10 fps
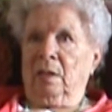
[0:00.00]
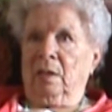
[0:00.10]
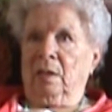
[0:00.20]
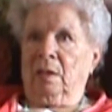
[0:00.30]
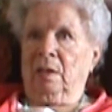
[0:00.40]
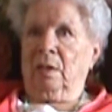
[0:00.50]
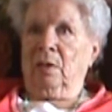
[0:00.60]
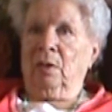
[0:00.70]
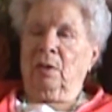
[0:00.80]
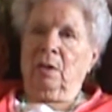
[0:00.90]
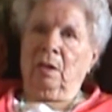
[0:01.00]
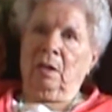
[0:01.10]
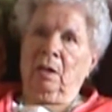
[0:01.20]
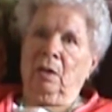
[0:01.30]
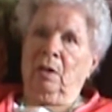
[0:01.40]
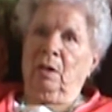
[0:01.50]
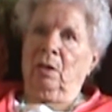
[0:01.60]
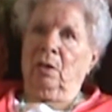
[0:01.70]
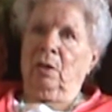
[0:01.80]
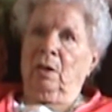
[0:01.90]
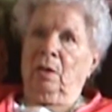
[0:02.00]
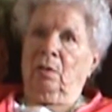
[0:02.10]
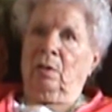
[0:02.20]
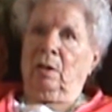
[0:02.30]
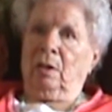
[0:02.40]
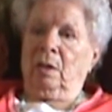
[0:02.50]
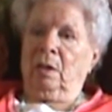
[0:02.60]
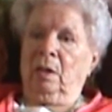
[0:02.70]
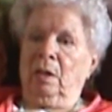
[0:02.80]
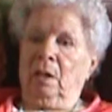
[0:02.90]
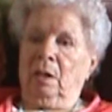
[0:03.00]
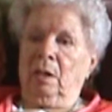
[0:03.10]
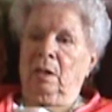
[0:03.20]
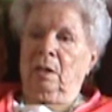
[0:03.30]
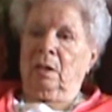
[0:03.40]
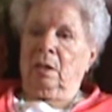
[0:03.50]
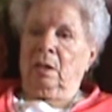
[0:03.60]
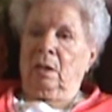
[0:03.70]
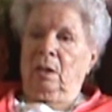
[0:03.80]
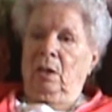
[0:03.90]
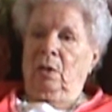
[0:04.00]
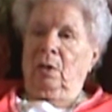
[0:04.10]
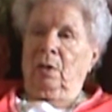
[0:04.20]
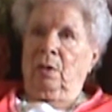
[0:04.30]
And then you did what? You bought?